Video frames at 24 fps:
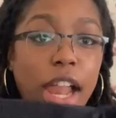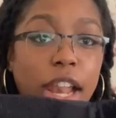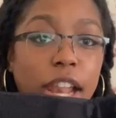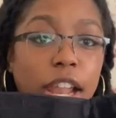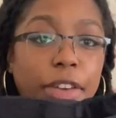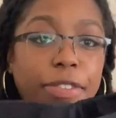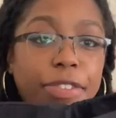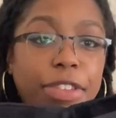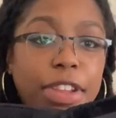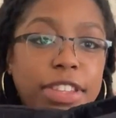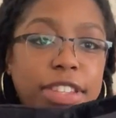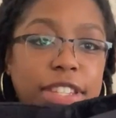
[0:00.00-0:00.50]
I
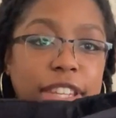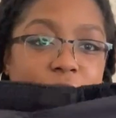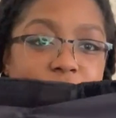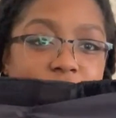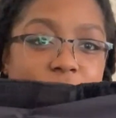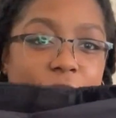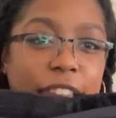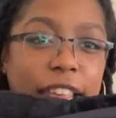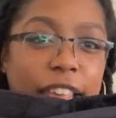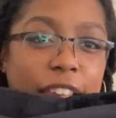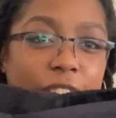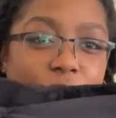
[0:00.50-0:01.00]
love the
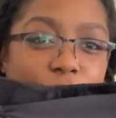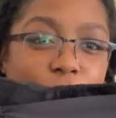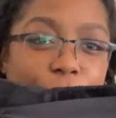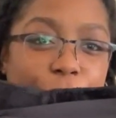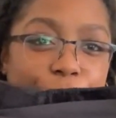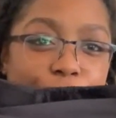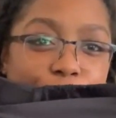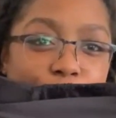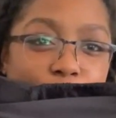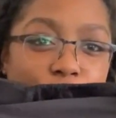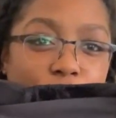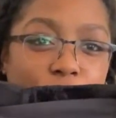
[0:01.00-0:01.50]
detailing at the
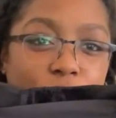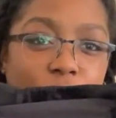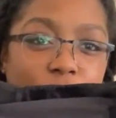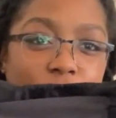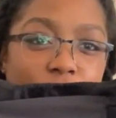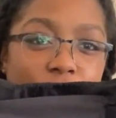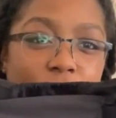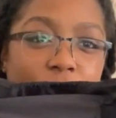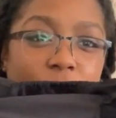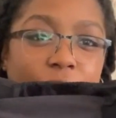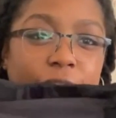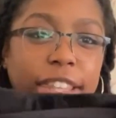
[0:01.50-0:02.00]
front,
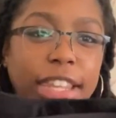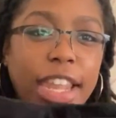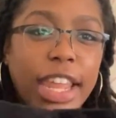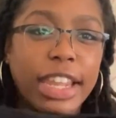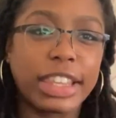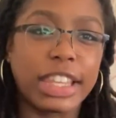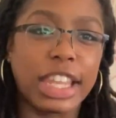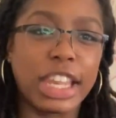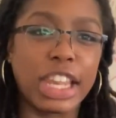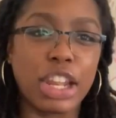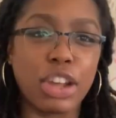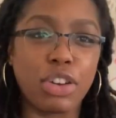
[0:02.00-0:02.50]

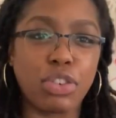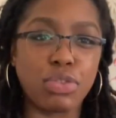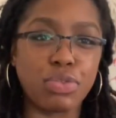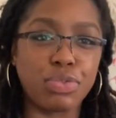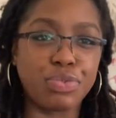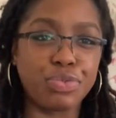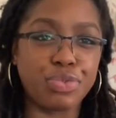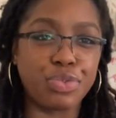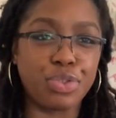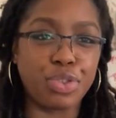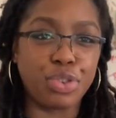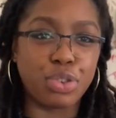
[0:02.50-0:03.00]
like the little
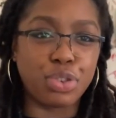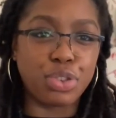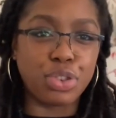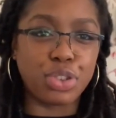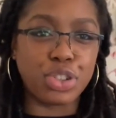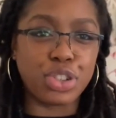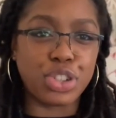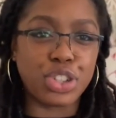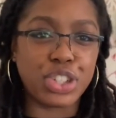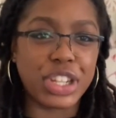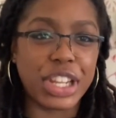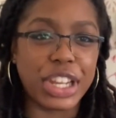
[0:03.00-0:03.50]

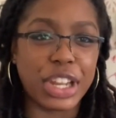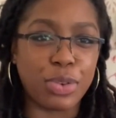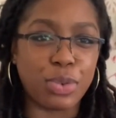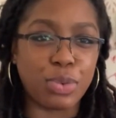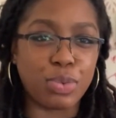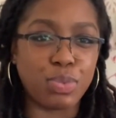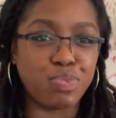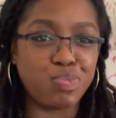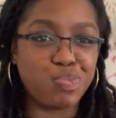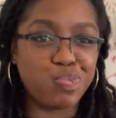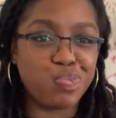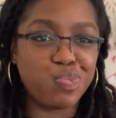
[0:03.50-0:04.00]
rouge,
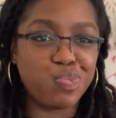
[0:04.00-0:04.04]
little